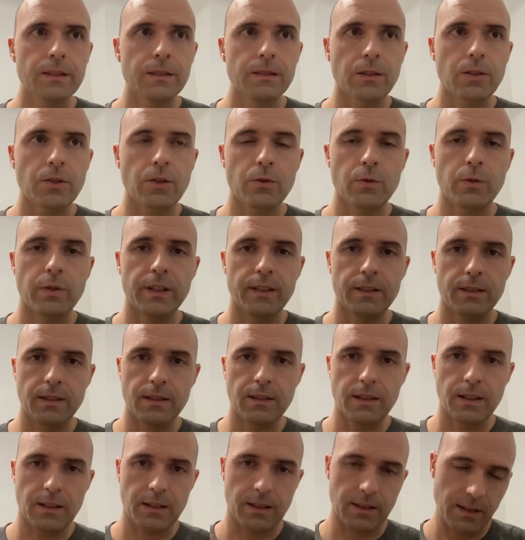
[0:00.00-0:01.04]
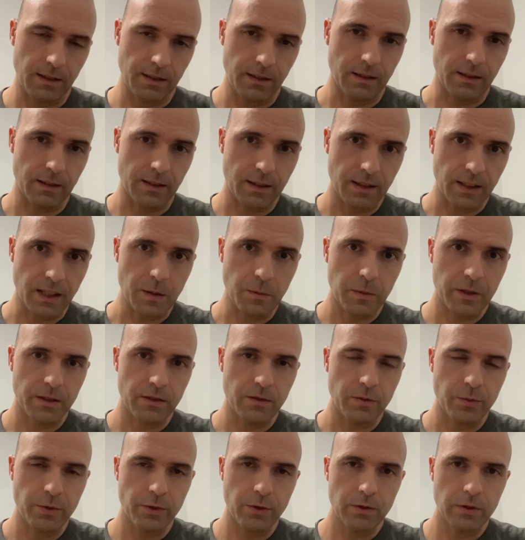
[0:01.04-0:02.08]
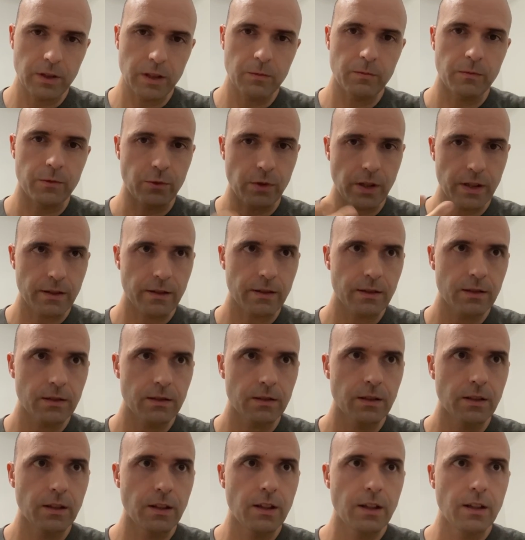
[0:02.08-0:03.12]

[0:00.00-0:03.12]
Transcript: So it accepts the program, runs it,